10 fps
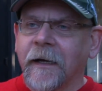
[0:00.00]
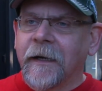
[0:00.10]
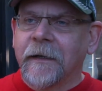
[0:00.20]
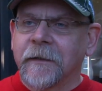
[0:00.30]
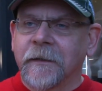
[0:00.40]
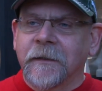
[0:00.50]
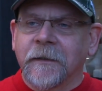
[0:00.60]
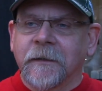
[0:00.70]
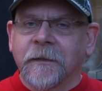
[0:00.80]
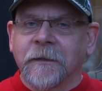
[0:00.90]

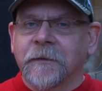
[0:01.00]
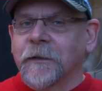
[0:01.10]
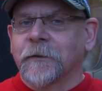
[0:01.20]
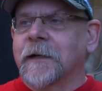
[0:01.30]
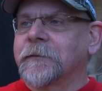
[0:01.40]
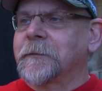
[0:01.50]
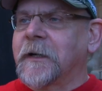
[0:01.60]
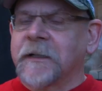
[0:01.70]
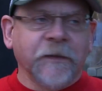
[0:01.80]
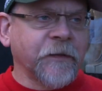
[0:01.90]
and they don't have any
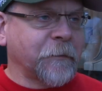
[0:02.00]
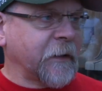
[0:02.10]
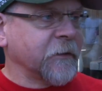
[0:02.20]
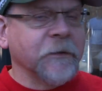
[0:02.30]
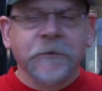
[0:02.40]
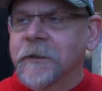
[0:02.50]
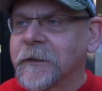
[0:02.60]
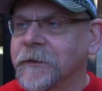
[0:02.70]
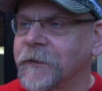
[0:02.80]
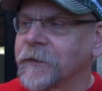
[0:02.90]
money to spend on
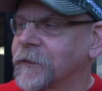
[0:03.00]
goods.